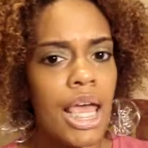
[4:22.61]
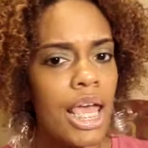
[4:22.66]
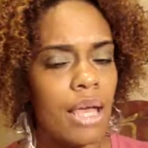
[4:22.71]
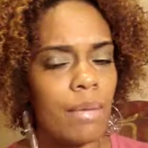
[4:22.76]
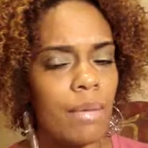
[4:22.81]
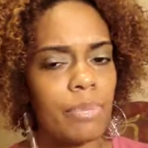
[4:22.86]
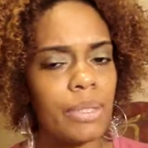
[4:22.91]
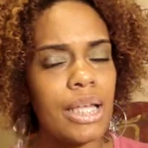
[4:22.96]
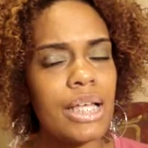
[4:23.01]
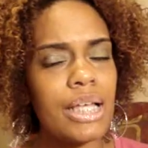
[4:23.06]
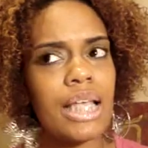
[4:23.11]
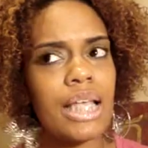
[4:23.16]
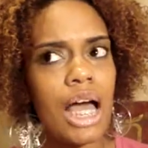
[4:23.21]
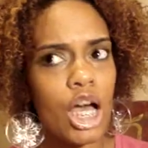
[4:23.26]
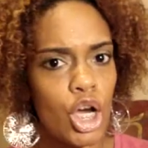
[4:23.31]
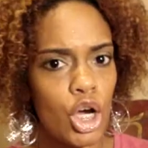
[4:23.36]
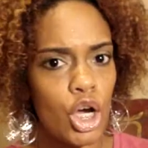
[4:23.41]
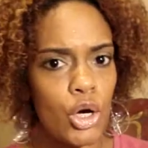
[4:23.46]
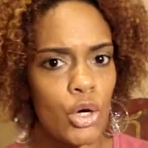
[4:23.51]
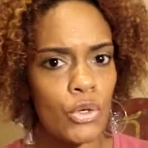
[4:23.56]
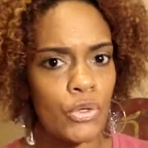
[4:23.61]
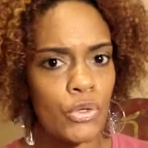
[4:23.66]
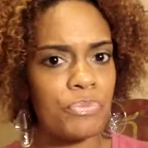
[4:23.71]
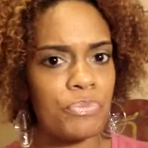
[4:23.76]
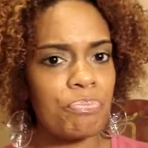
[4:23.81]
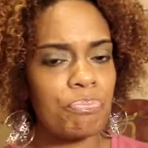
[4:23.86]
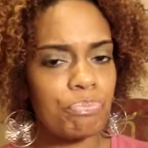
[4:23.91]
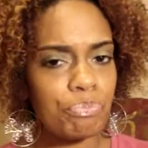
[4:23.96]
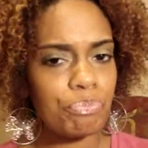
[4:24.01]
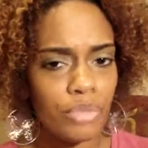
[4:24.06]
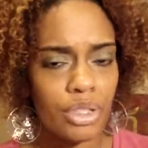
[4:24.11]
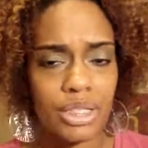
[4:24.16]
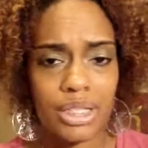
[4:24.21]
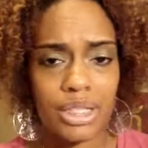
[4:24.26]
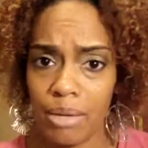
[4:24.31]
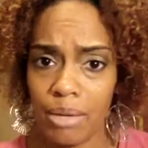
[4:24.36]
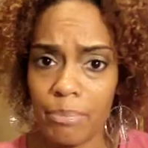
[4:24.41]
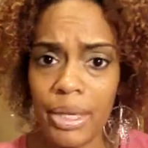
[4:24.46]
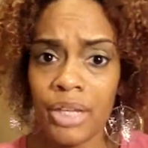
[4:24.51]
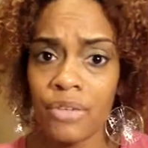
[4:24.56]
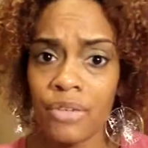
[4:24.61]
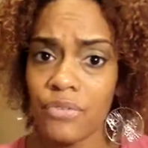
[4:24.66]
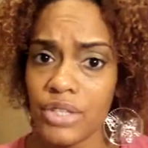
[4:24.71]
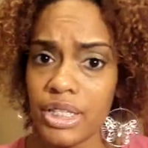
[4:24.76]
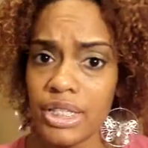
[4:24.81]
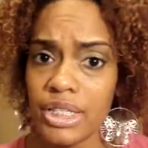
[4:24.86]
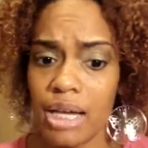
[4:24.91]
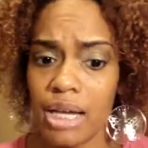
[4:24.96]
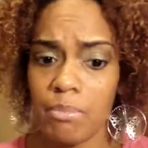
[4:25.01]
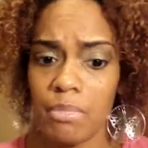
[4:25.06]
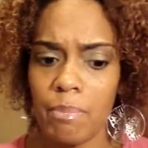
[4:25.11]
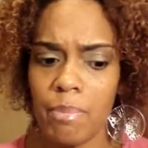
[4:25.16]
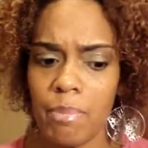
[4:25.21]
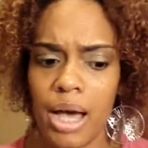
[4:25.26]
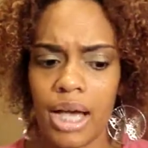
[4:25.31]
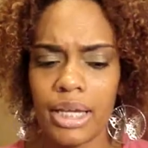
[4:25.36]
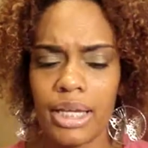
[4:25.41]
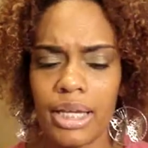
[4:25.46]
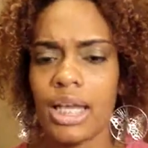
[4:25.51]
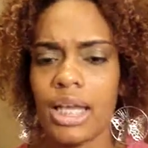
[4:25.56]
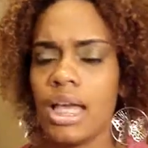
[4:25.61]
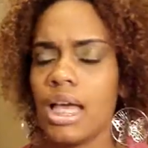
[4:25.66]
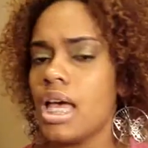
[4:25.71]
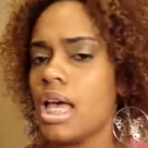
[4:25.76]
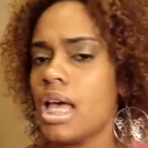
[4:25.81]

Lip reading: And plus I owe, because I'm paying for this out of my pocket.